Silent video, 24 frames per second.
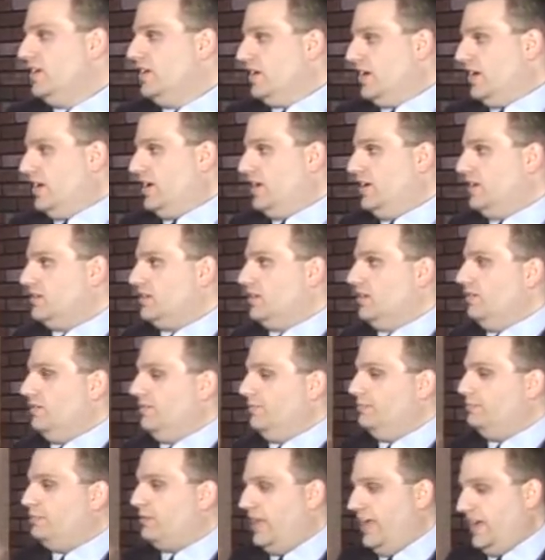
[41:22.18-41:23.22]
And
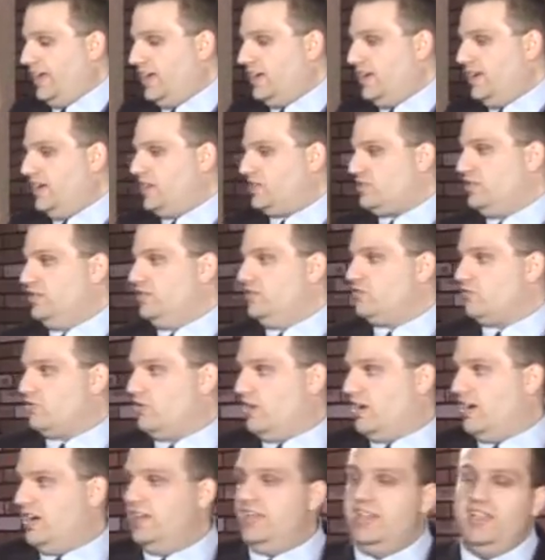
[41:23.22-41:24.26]
black can actually
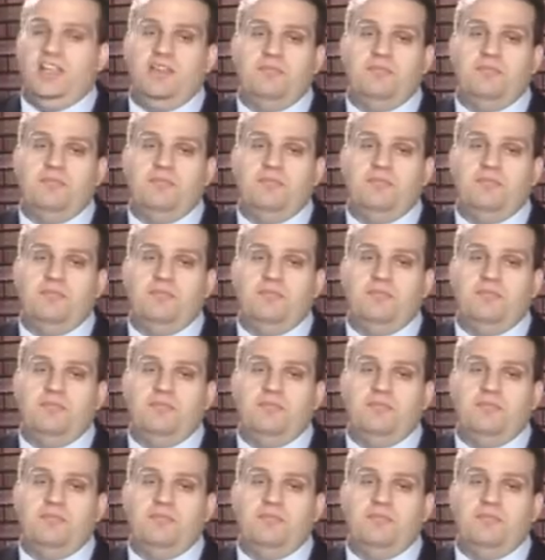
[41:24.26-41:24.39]
draw